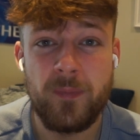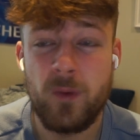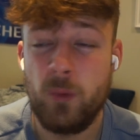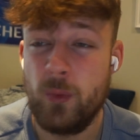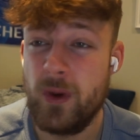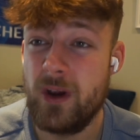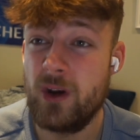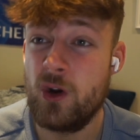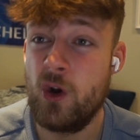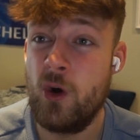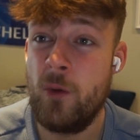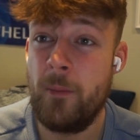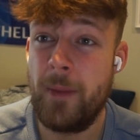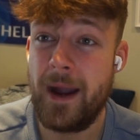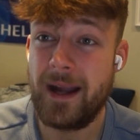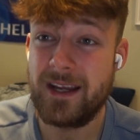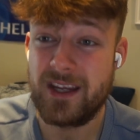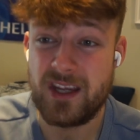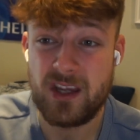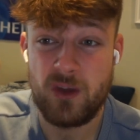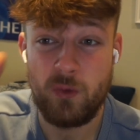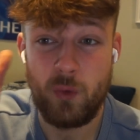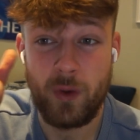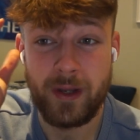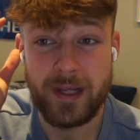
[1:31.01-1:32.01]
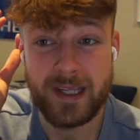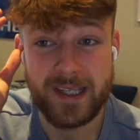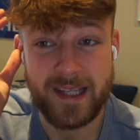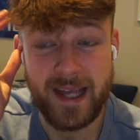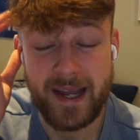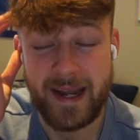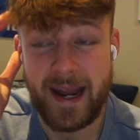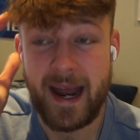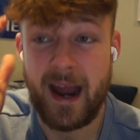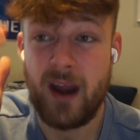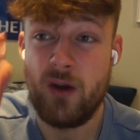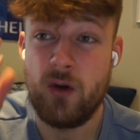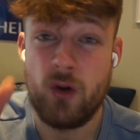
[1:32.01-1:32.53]
We are going back to the ones
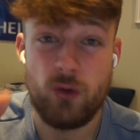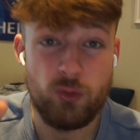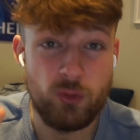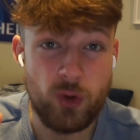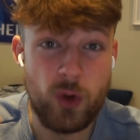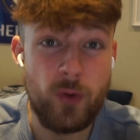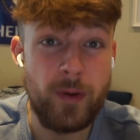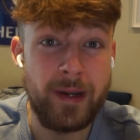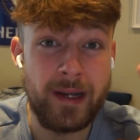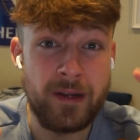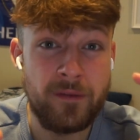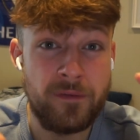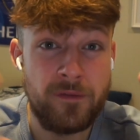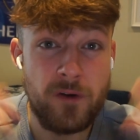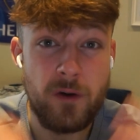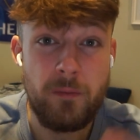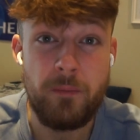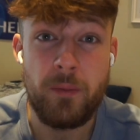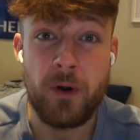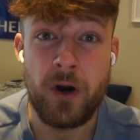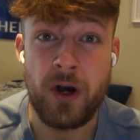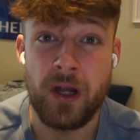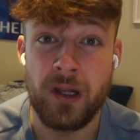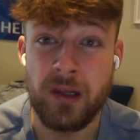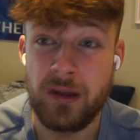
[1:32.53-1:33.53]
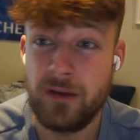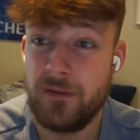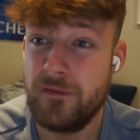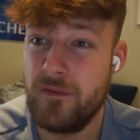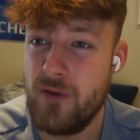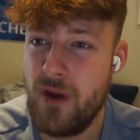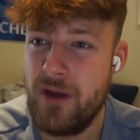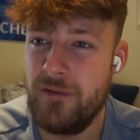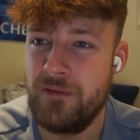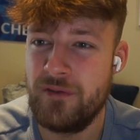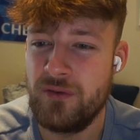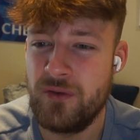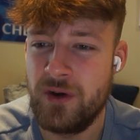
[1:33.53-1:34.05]
that are ruining football
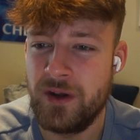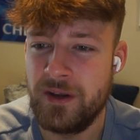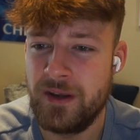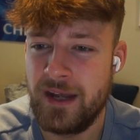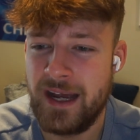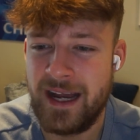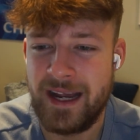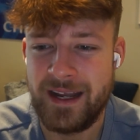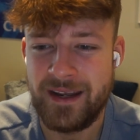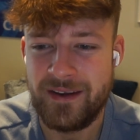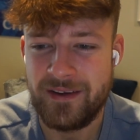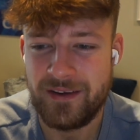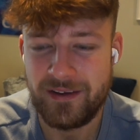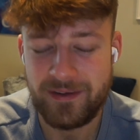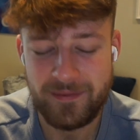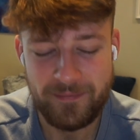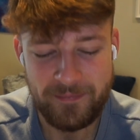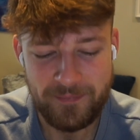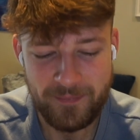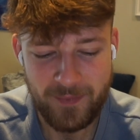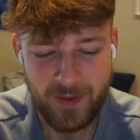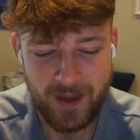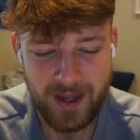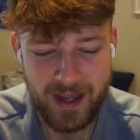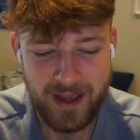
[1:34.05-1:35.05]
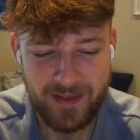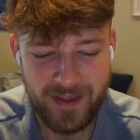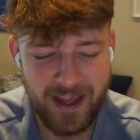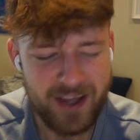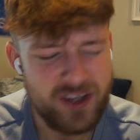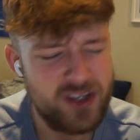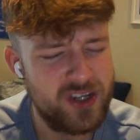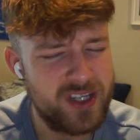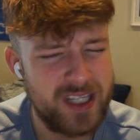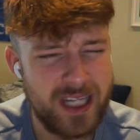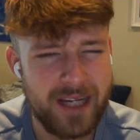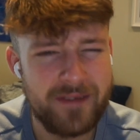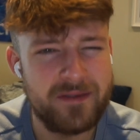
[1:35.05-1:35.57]
for everyone. And that
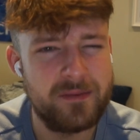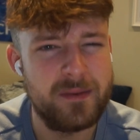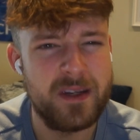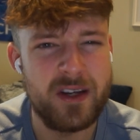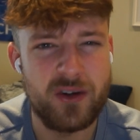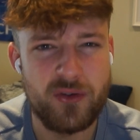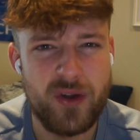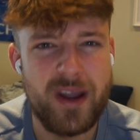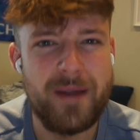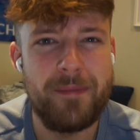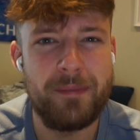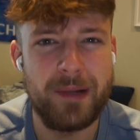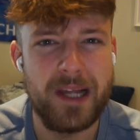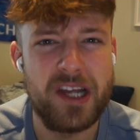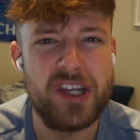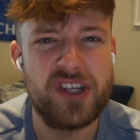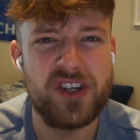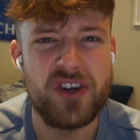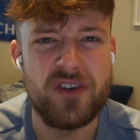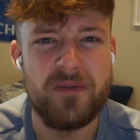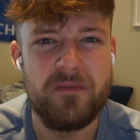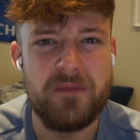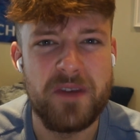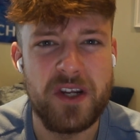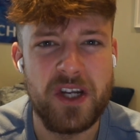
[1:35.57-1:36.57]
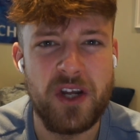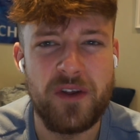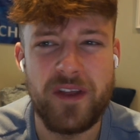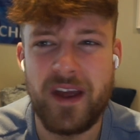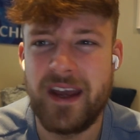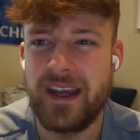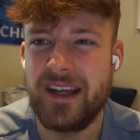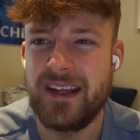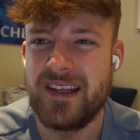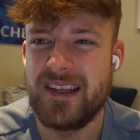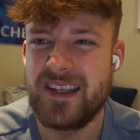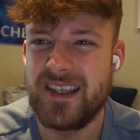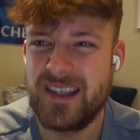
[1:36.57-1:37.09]
just gives me great pleasure, you know, that
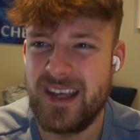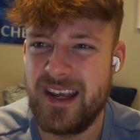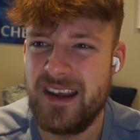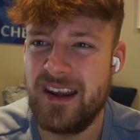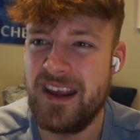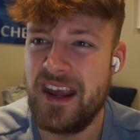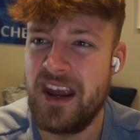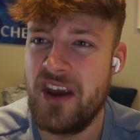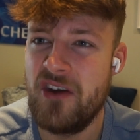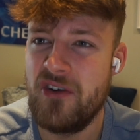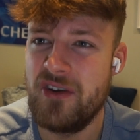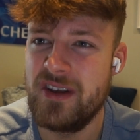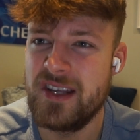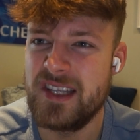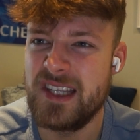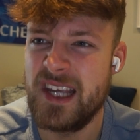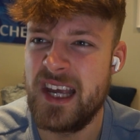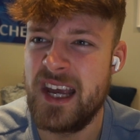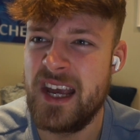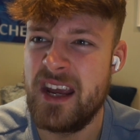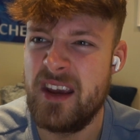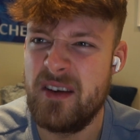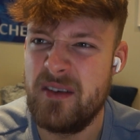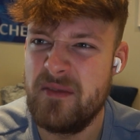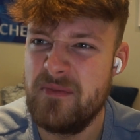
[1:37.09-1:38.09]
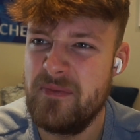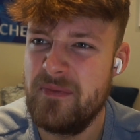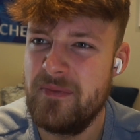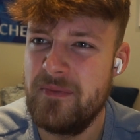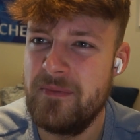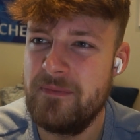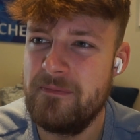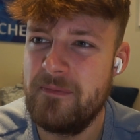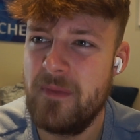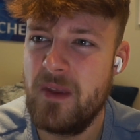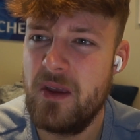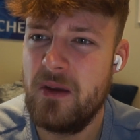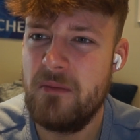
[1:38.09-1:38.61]
I can sit here and say,
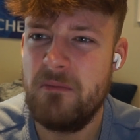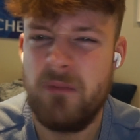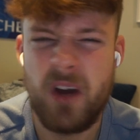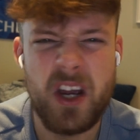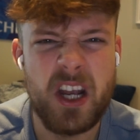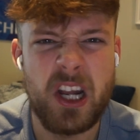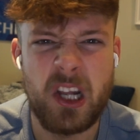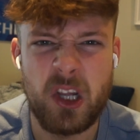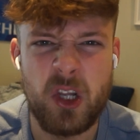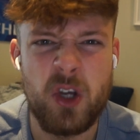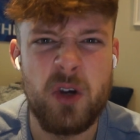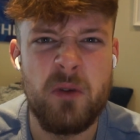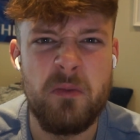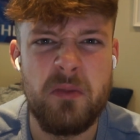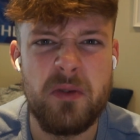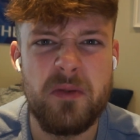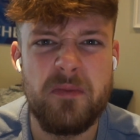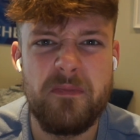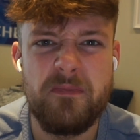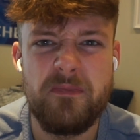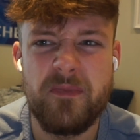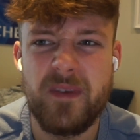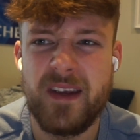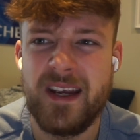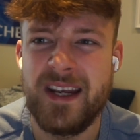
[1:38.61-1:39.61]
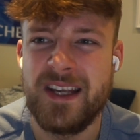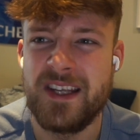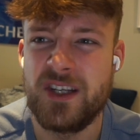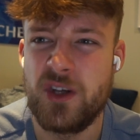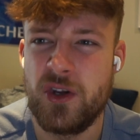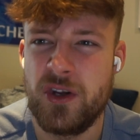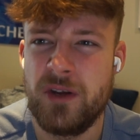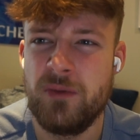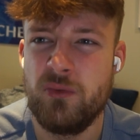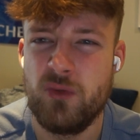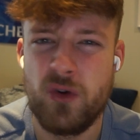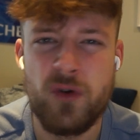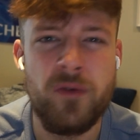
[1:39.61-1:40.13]
my club is
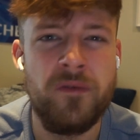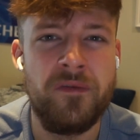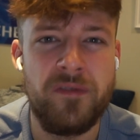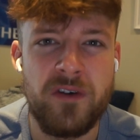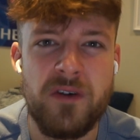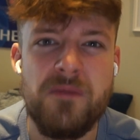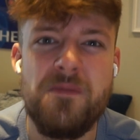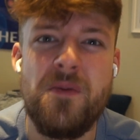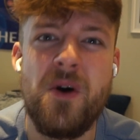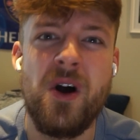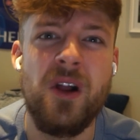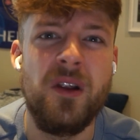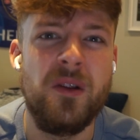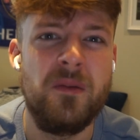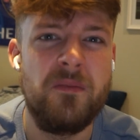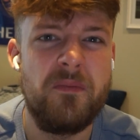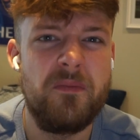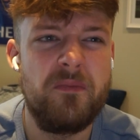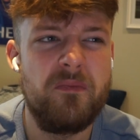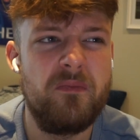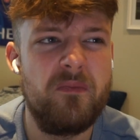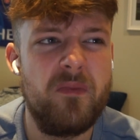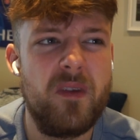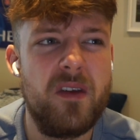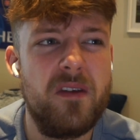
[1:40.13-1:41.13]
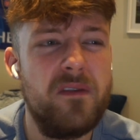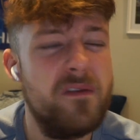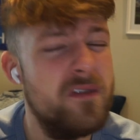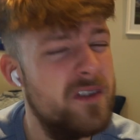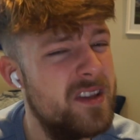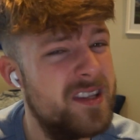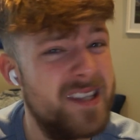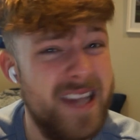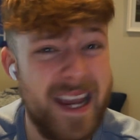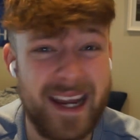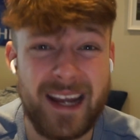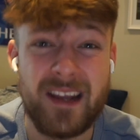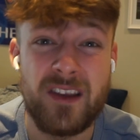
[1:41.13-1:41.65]
going to ruin football for
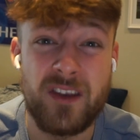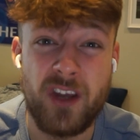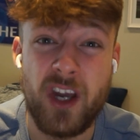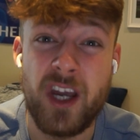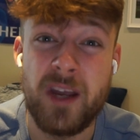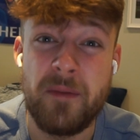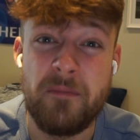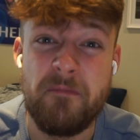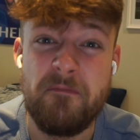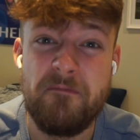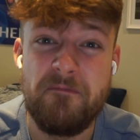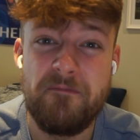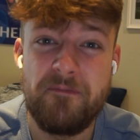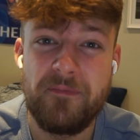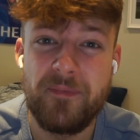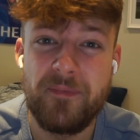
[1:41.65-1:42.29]
the second time.